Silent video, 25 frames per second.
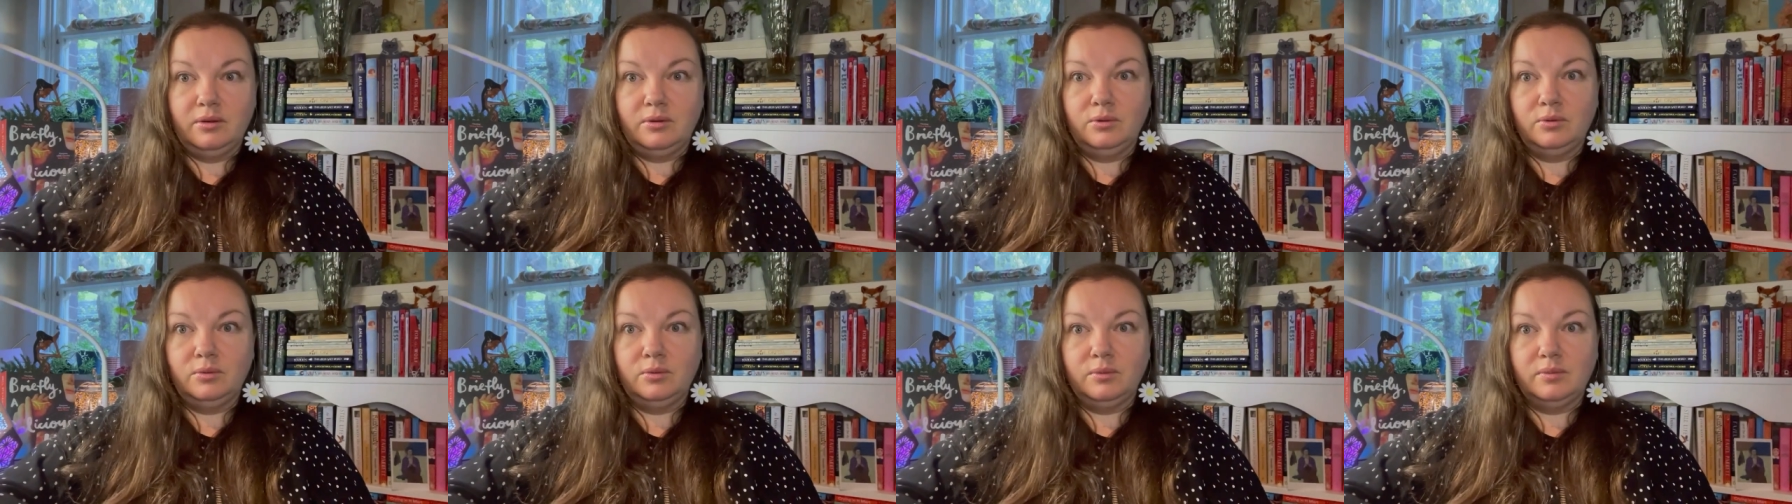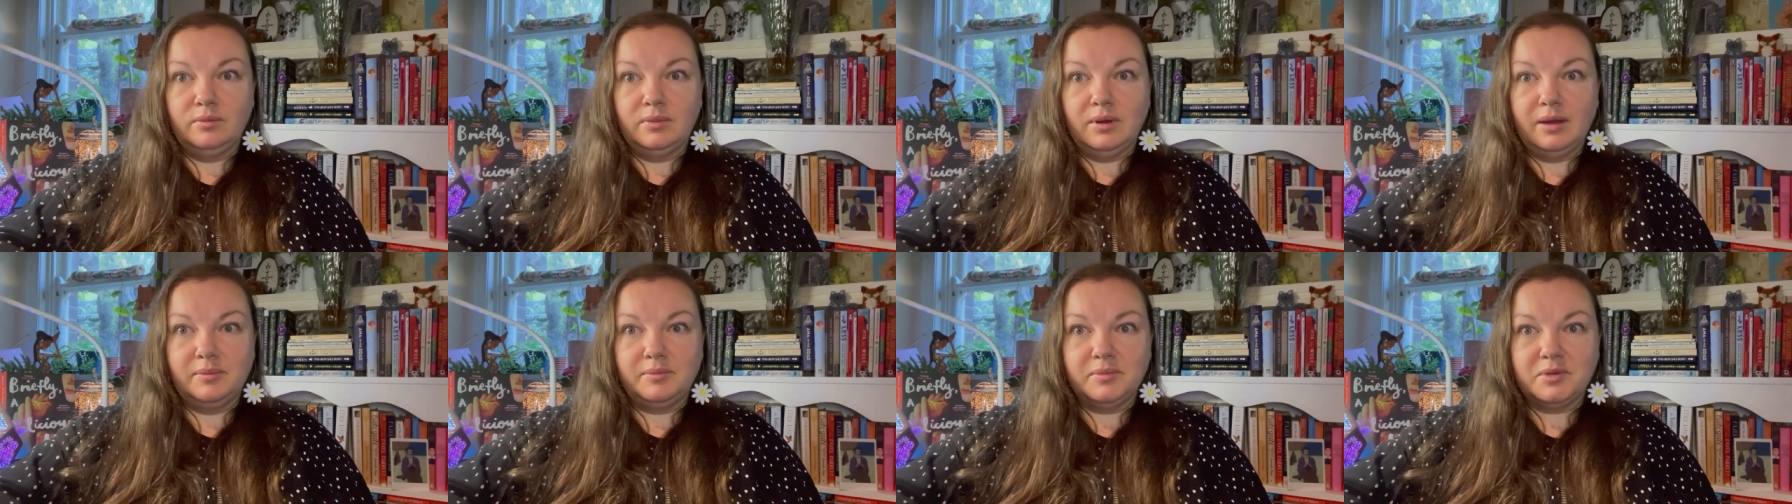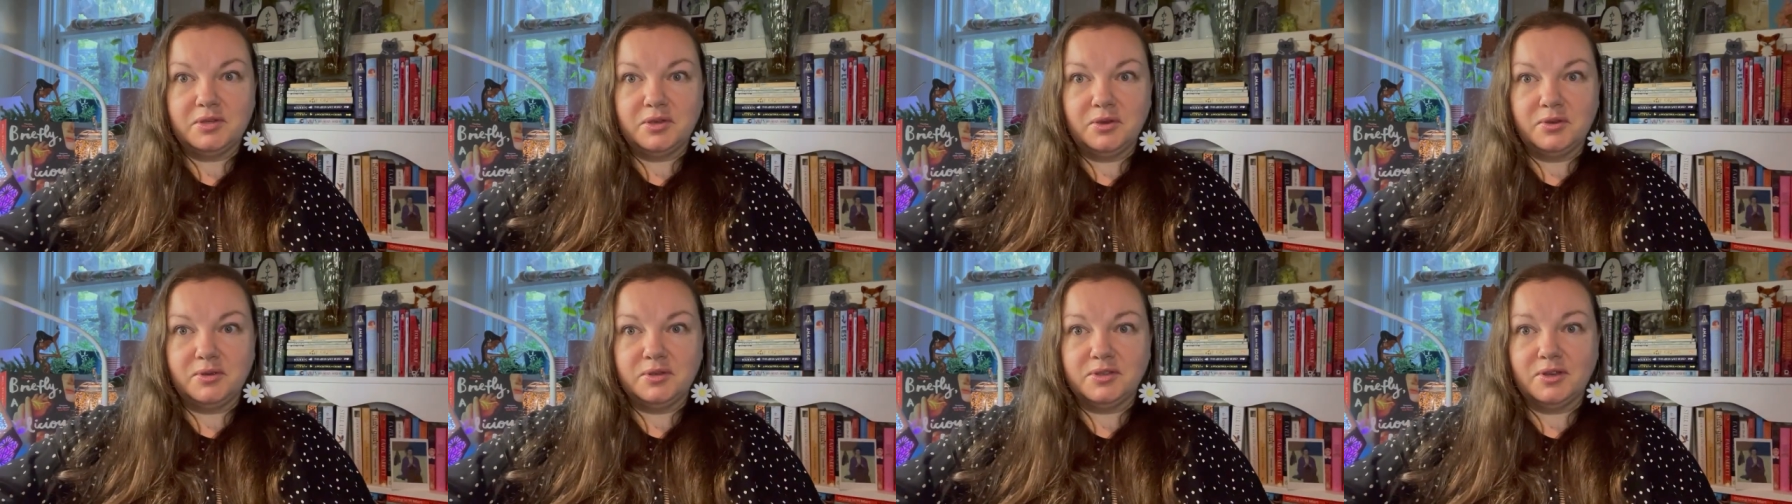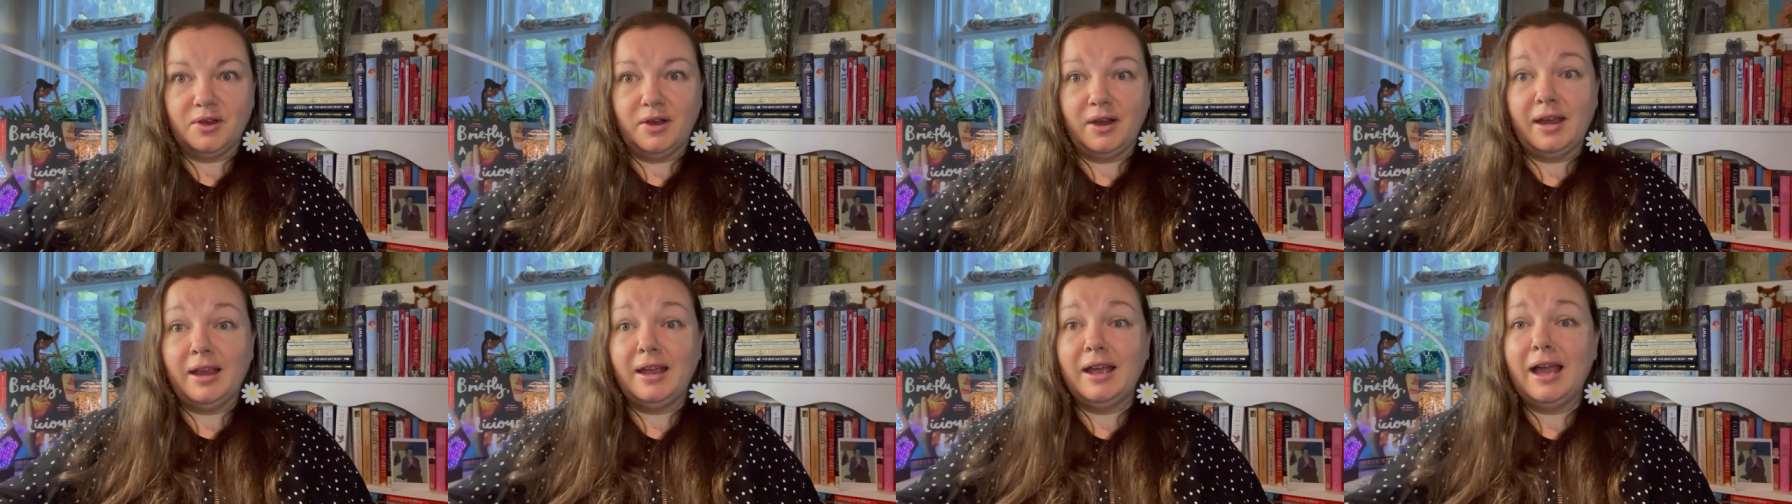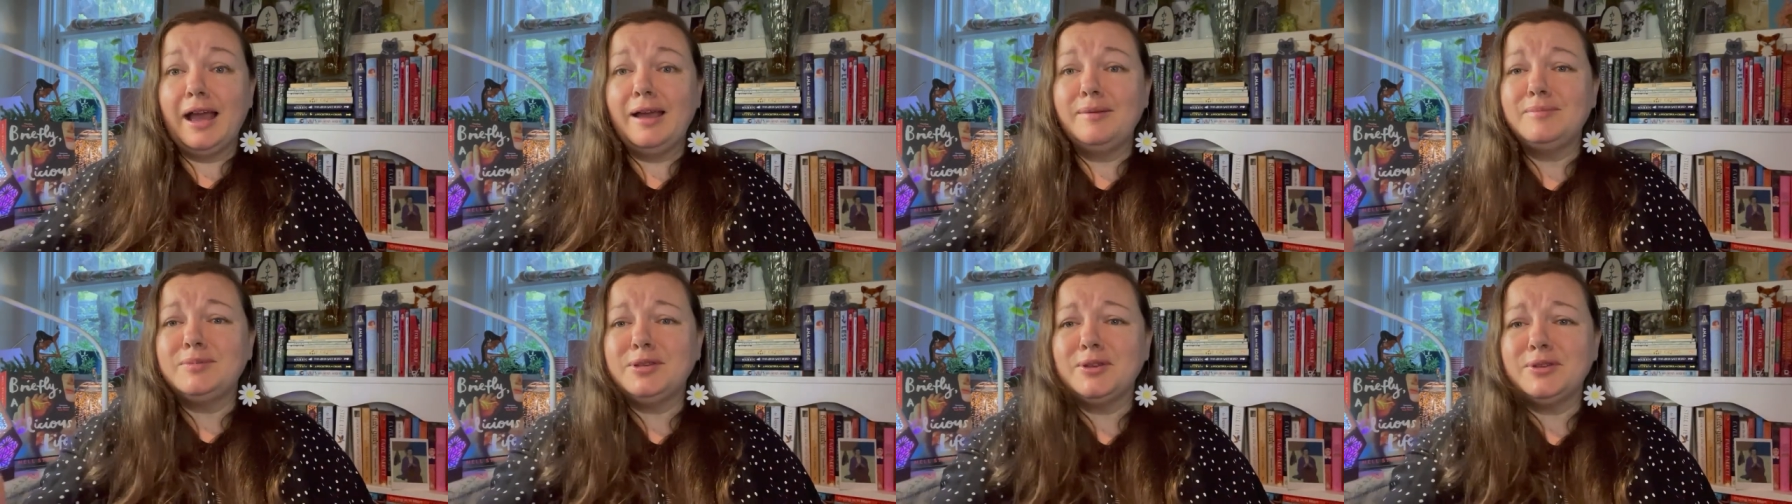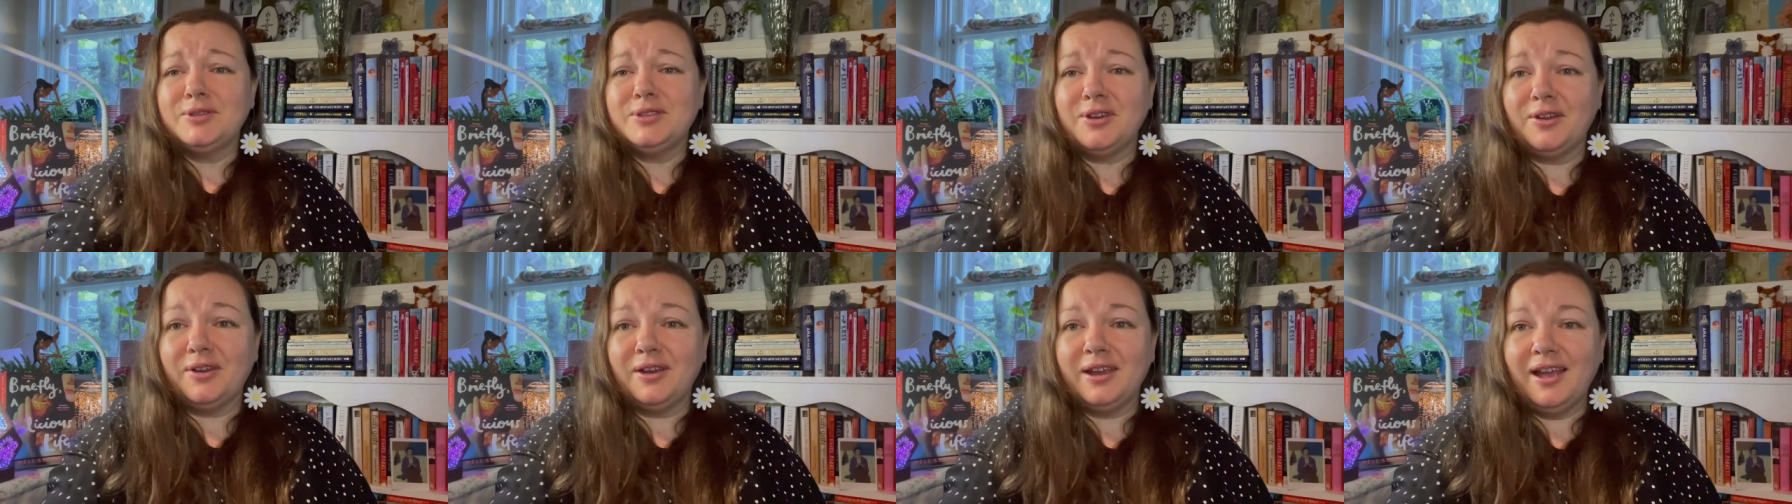Oh, I'm so sorry. I'm so
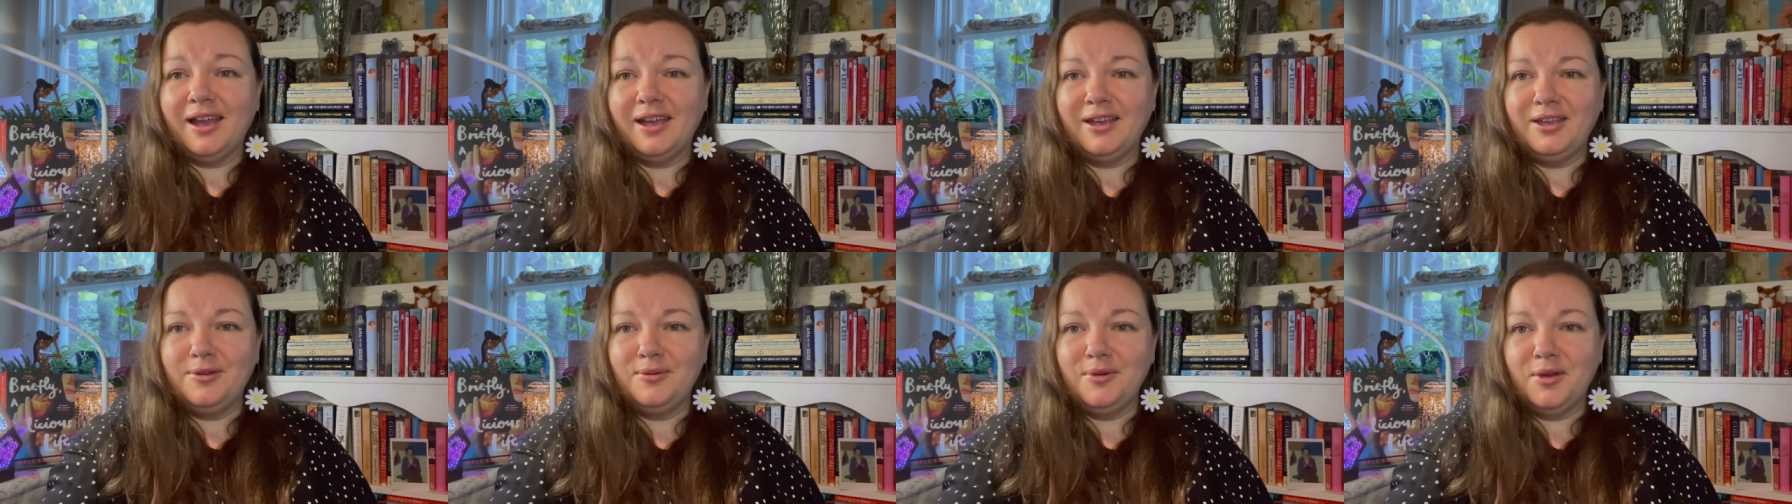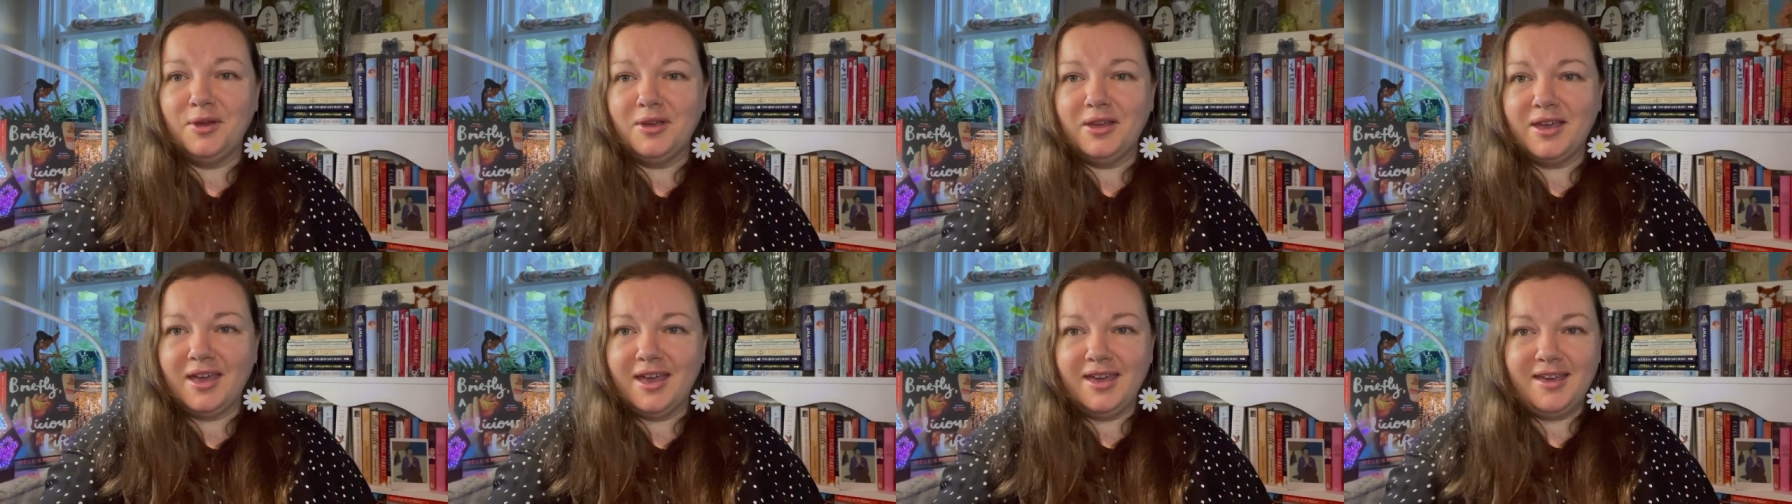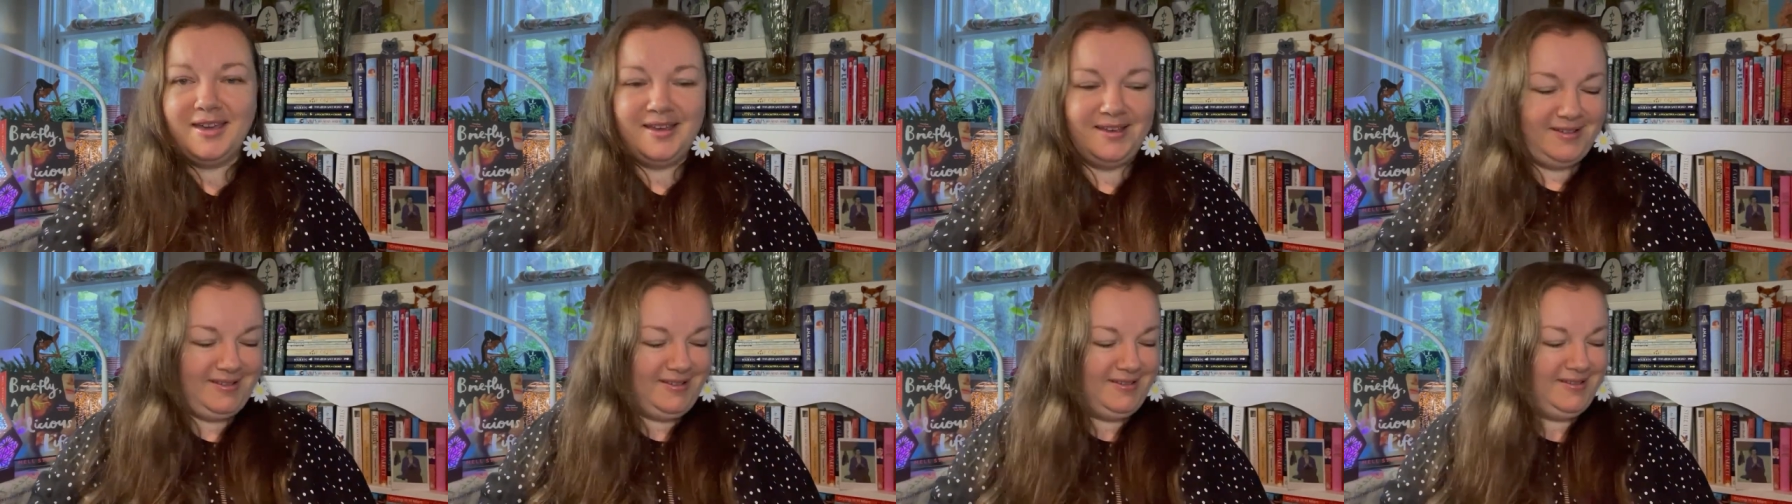sorry. Are you okay?